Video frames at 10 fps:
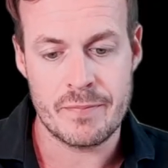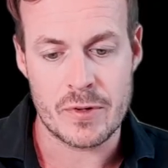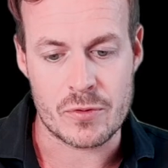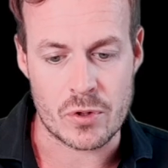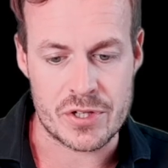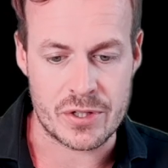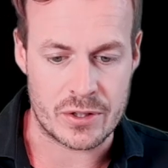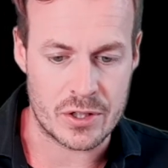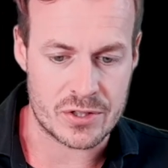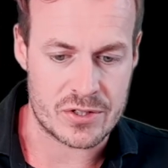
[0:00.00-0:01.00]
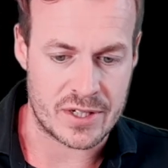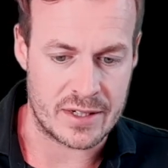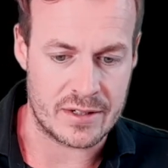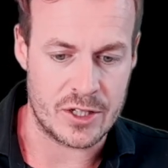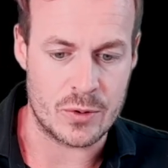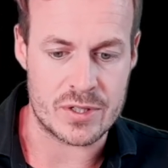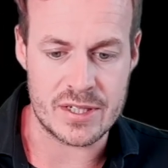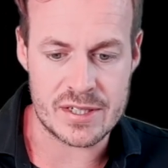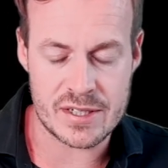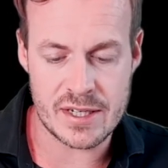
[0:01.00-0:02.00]
Of course, you can also send a
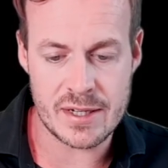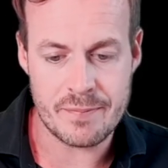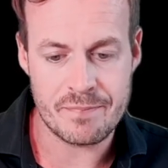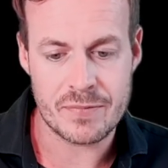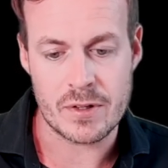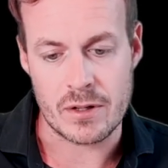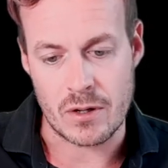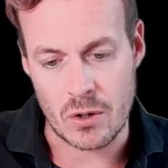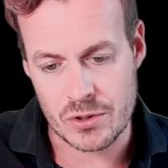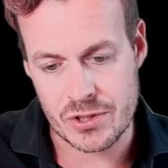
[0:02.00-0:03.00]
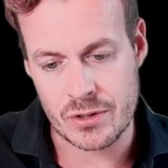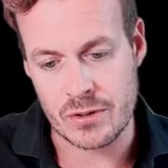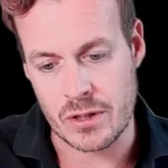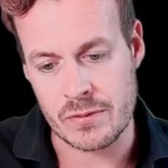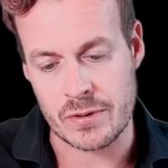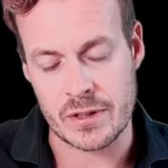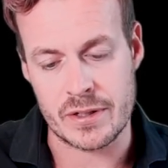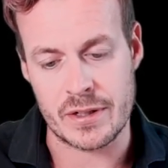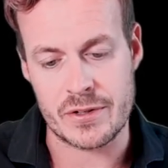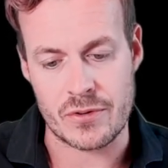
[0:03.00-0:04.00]
USDC also over
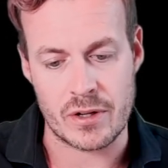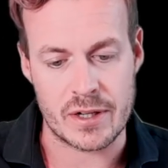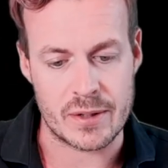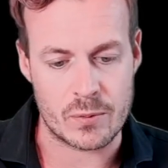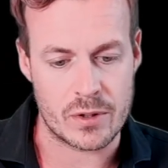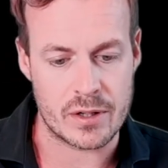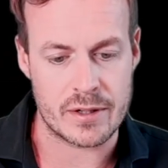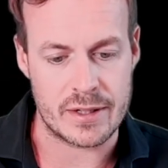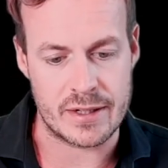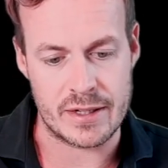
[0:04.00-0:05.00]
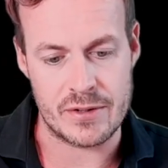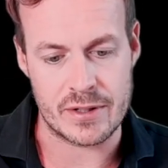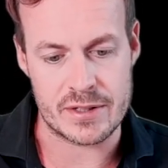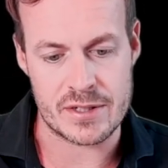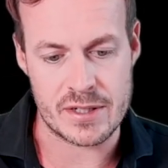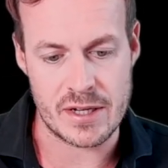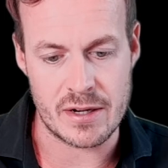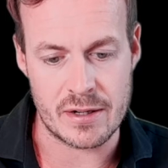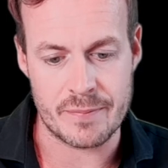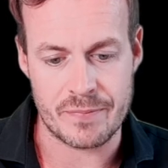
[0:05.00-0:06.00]
the Tron network, and then you can see
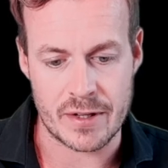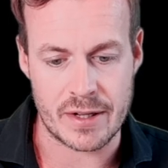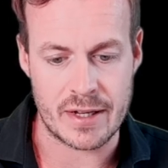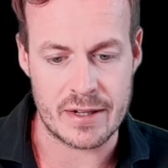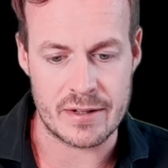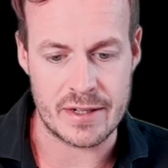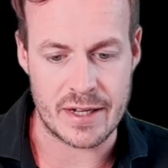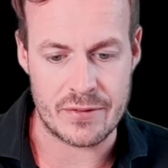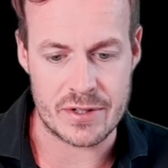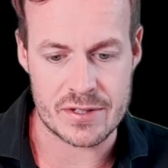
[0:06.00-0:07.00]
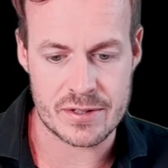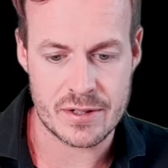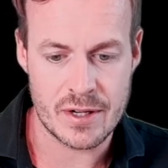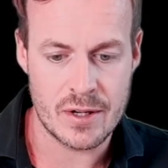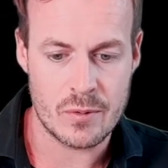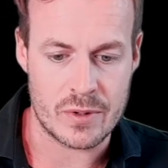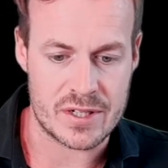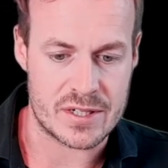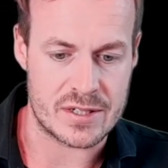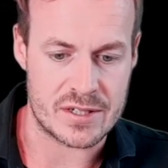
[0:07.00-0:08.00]
here again the address, which
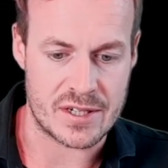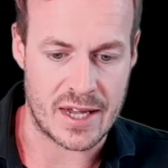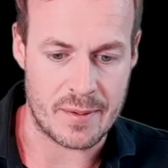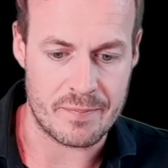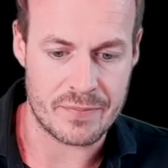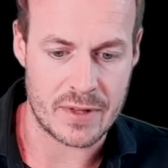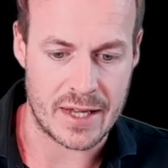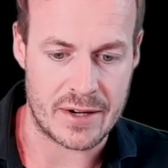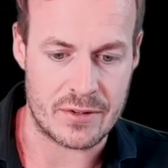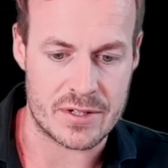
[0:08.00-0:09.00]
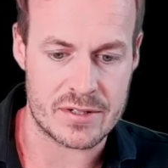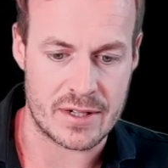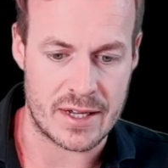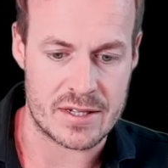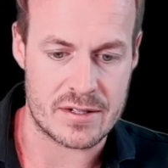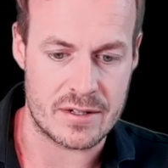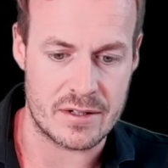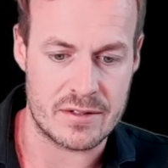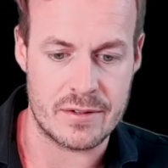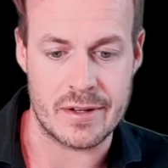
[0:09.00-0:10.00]
is the same address as the
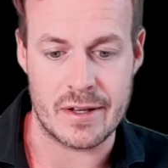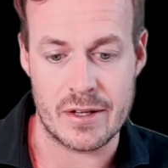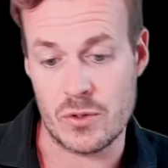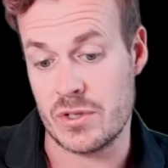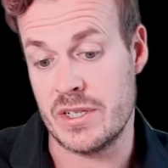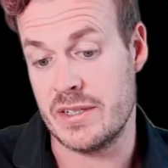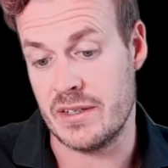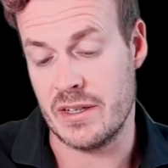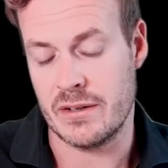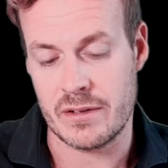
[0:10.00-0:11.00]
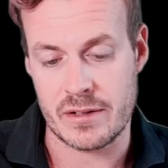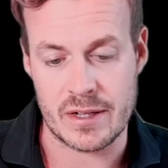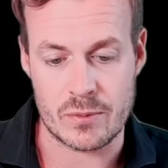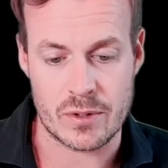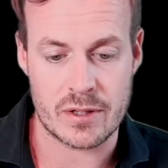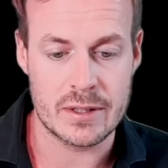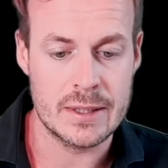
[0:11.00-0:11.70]
USDT network.